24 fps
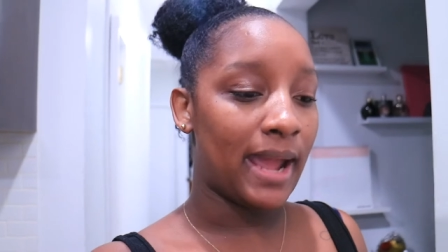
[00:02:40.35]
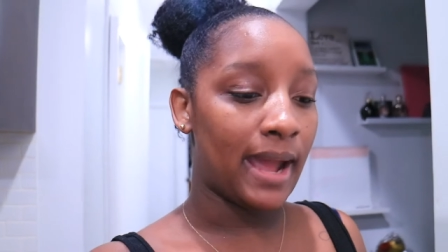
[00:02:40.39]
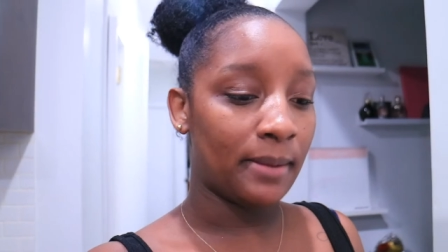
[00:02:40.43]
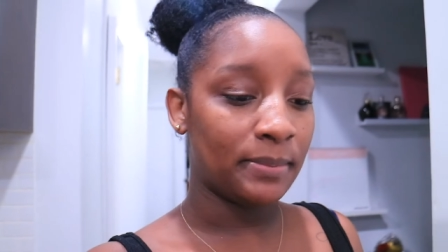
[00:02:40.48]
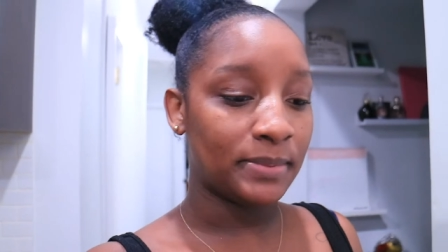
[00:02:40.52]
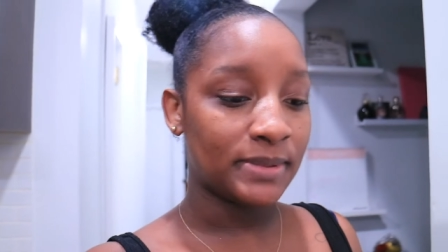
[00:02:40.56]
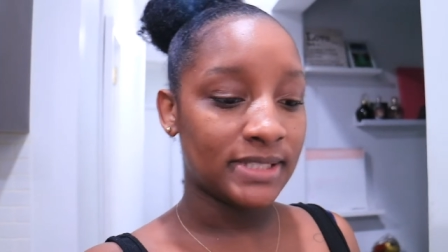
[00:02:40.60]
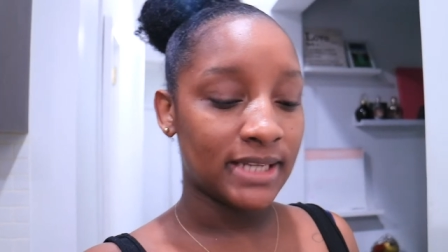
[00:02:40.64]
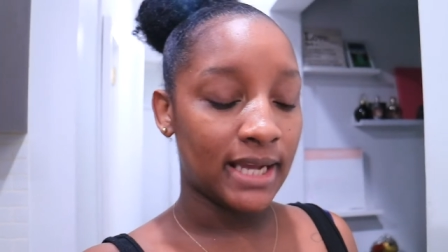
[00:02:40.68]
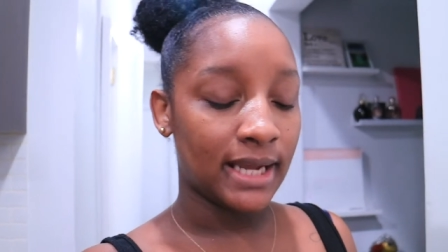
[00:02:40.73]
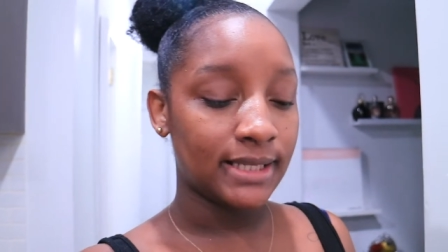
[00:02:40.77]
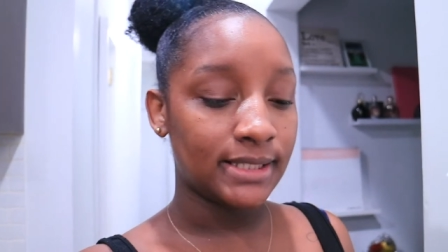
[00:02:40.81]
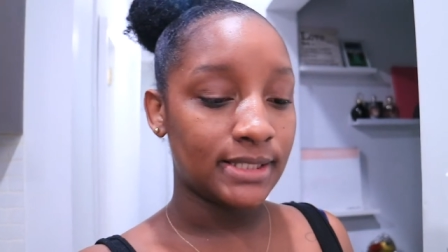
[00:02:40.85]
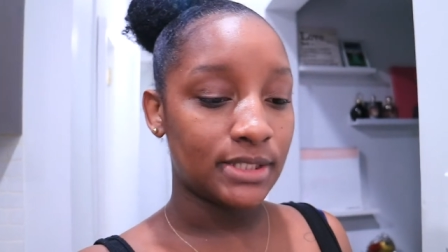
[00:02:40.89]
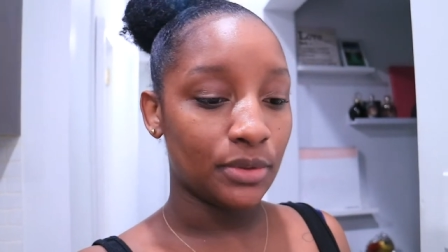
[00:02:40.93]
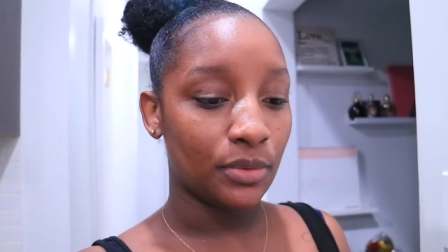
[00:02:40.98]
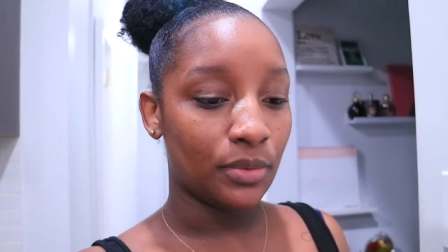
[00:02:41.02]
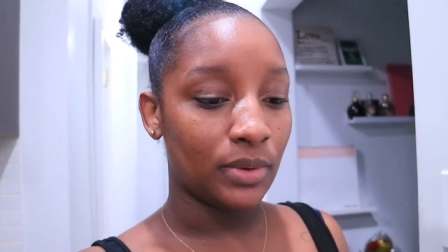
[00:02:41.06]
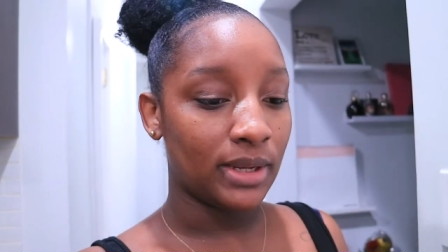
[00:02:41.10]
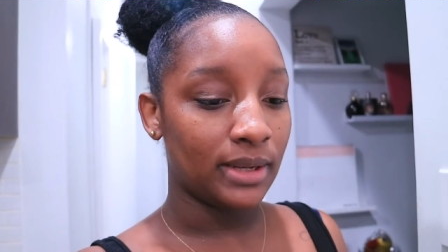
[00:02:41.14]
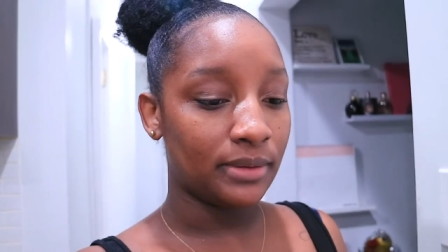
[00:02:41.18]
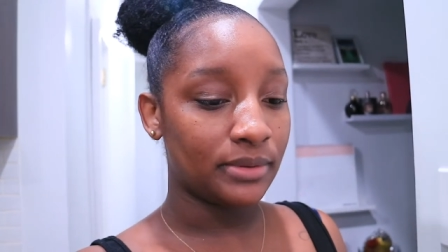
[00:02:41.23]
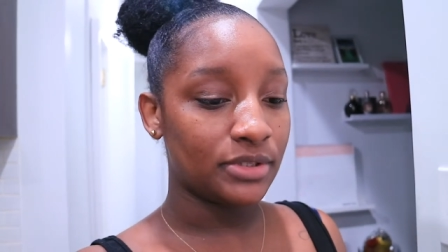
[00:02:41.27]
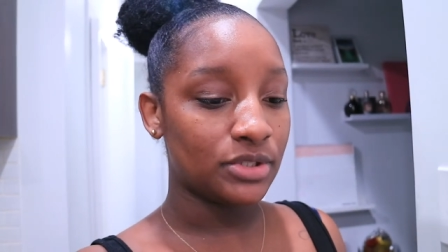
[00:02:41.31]
appetite
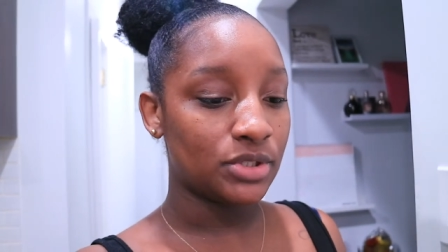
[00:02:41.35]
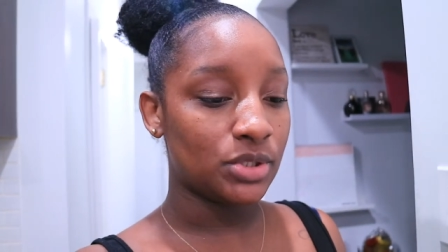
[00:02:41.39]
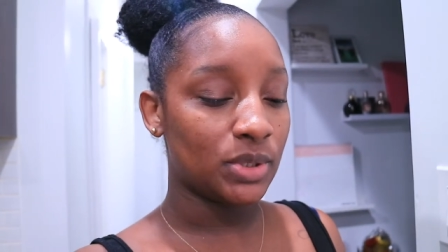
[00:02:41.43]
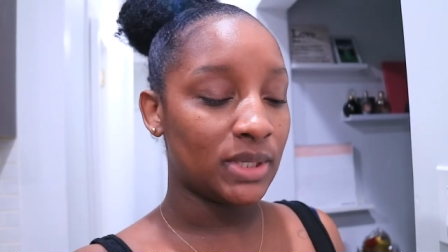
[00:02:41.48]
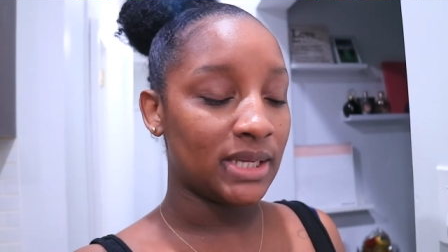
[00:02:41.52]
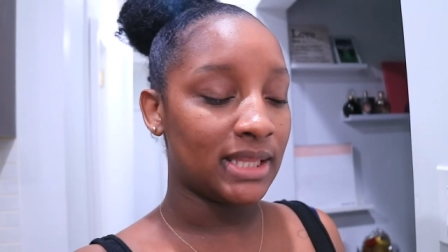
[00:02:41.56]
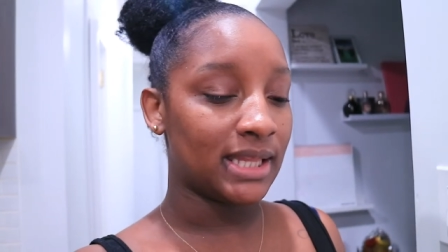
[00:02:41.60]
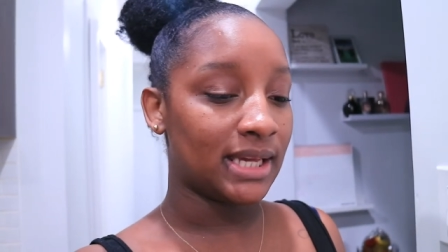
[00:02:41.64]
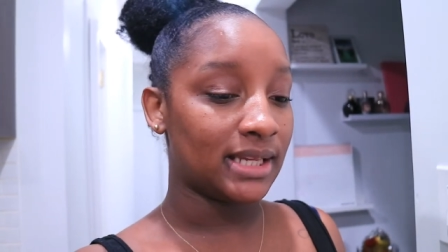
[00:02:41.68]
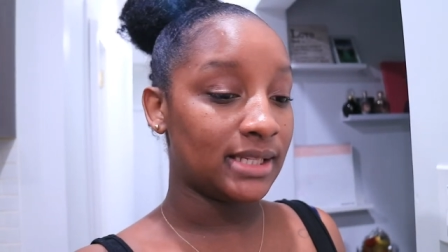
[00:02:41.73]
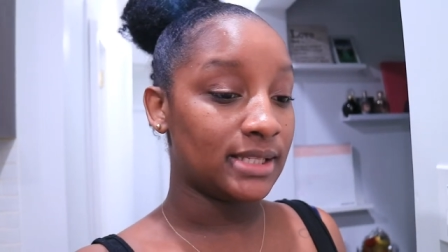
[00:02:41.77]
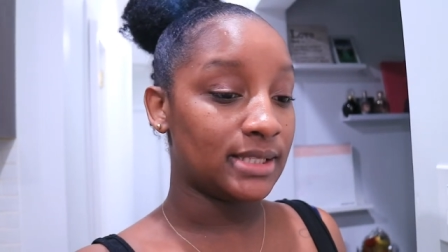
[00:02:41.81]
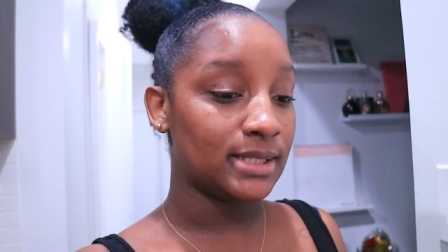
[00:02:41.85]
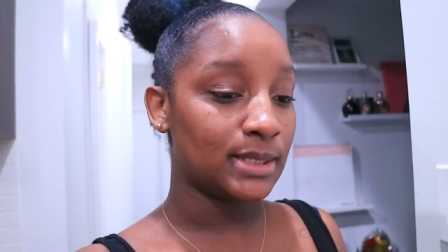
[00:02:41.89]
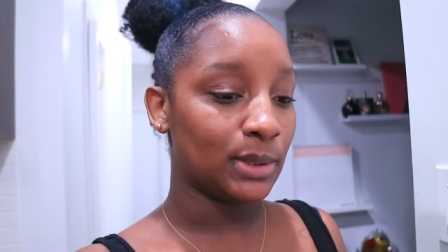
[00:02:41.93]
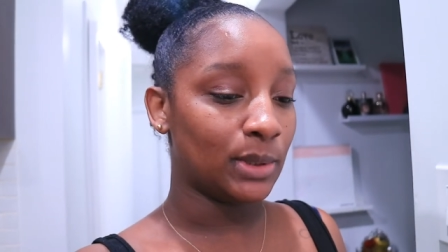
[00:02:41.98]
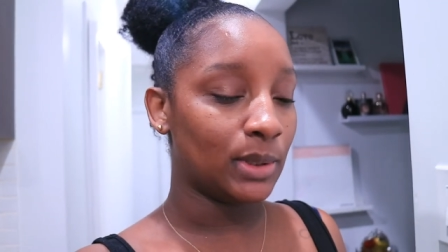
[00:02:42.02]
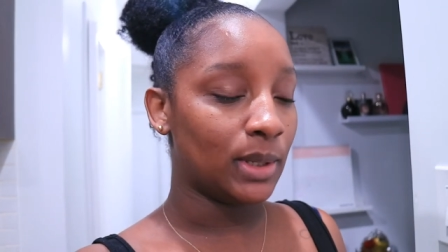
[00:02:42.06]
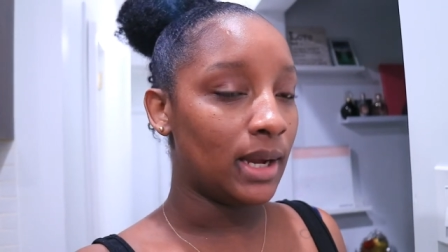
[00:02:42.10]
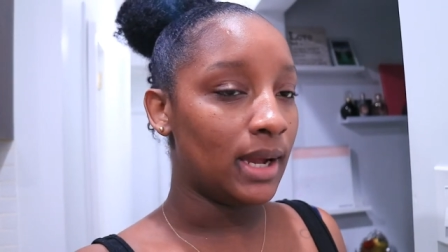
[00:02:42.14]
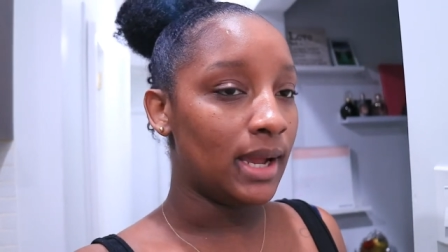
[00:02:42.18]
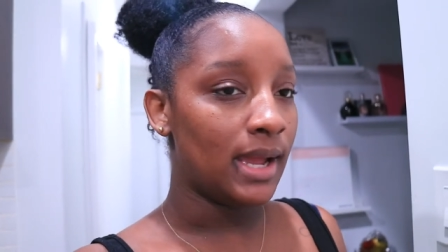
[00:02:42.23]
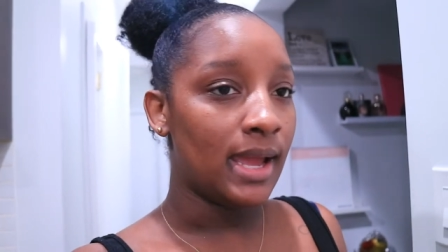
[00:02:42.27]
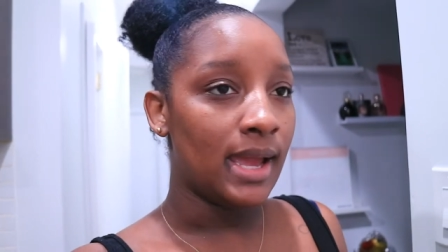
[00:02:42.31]
while I was doing that,
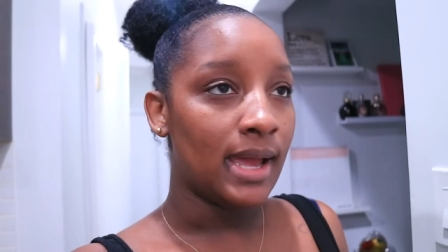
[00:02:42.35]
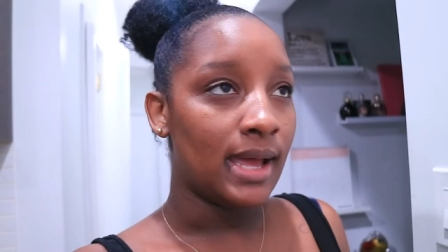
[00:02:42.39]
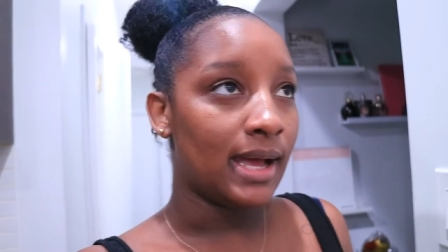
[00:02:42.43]
so